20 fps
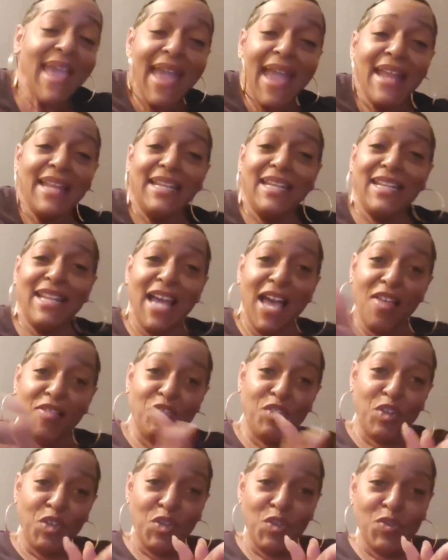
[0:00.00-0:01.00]
And in
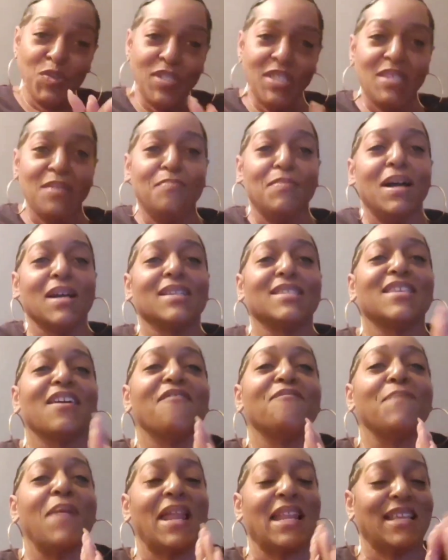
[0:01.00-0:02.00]
other news, the monks
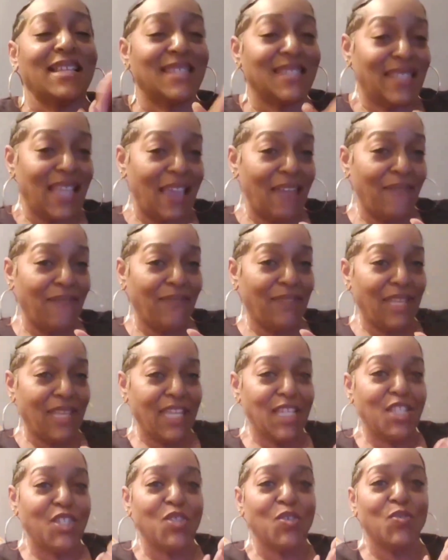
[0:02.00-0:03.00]
have made it
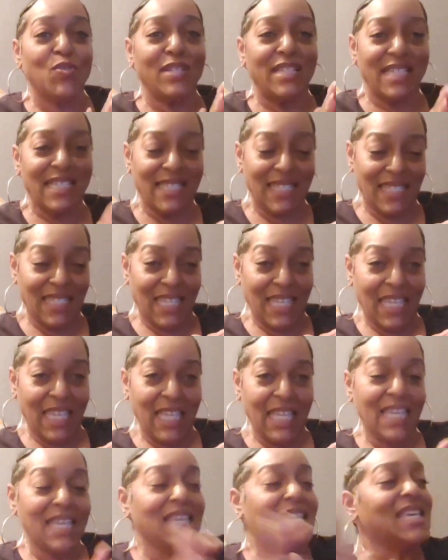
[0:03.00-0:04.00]
safely to
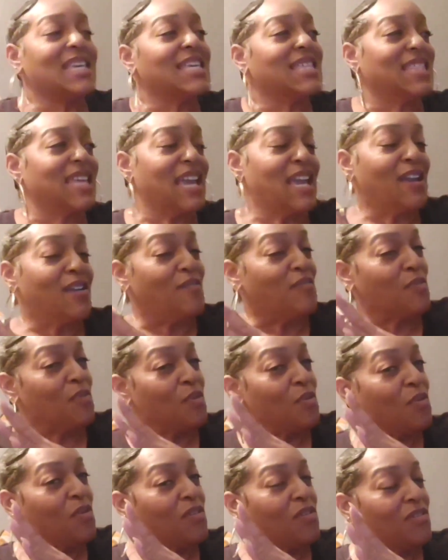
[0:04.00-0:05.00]
DC. They have
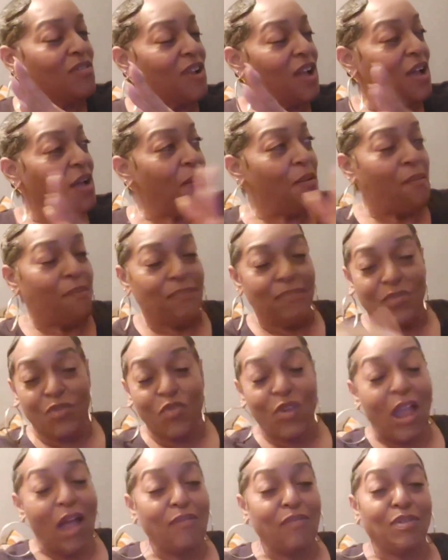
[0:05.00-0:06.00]

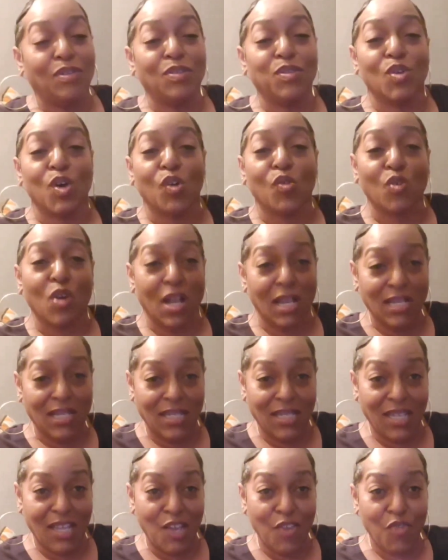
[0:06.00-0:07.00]
traveled across
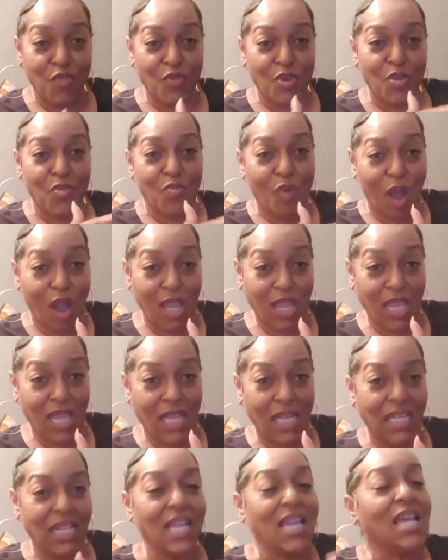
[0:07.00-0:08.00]
the country
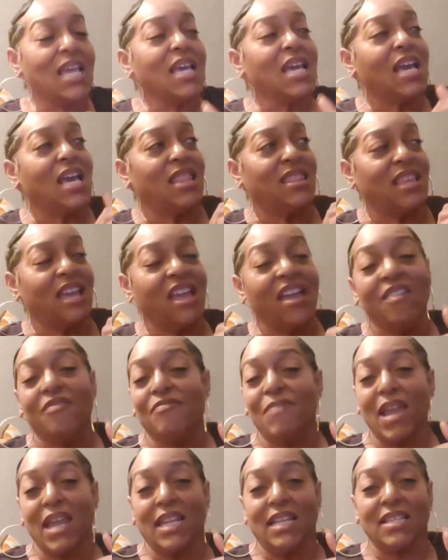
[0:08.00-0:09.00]
walking, and they have
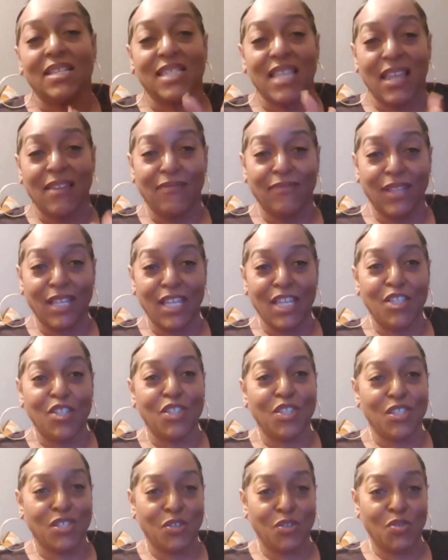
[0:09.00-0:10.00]
made it safely
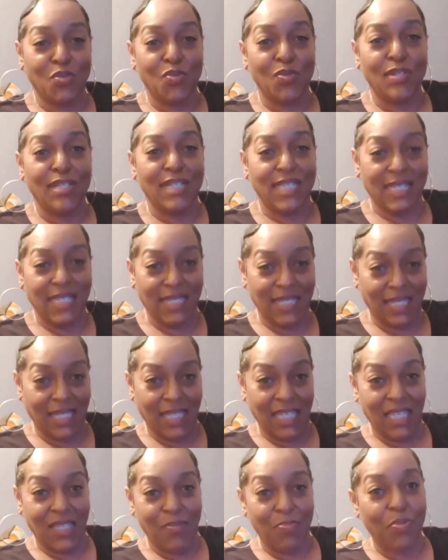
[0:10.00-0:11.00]
to
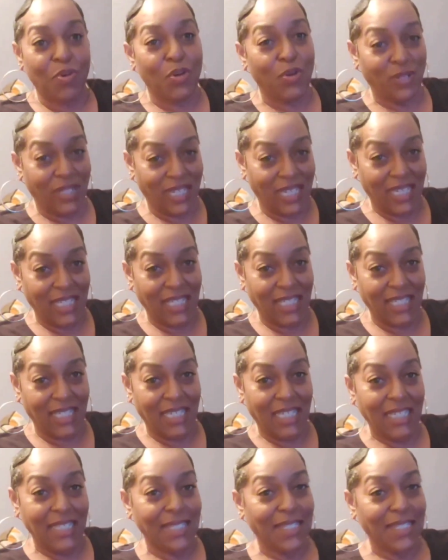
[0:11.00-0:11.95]
DC protesting.